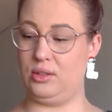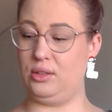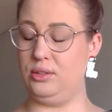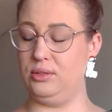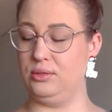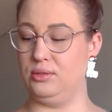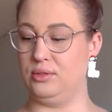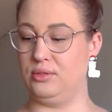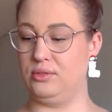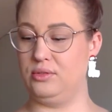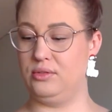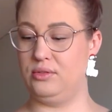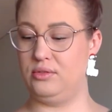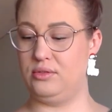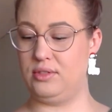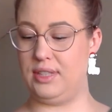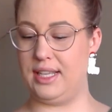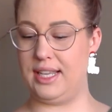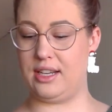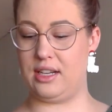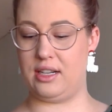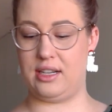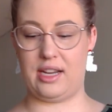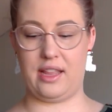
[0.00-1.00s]
Oh,
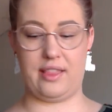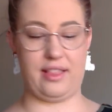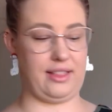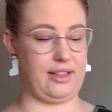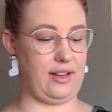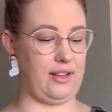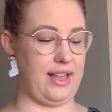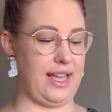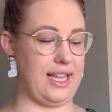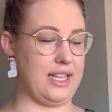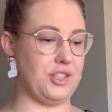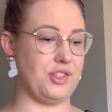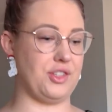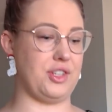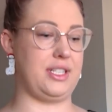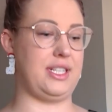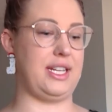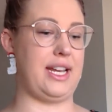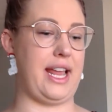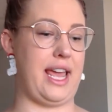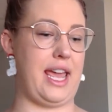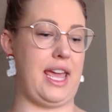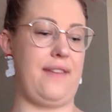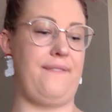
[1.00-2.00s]
I got another little extra
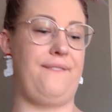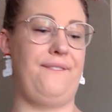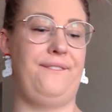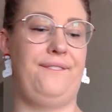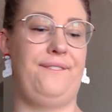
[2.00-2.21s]
today.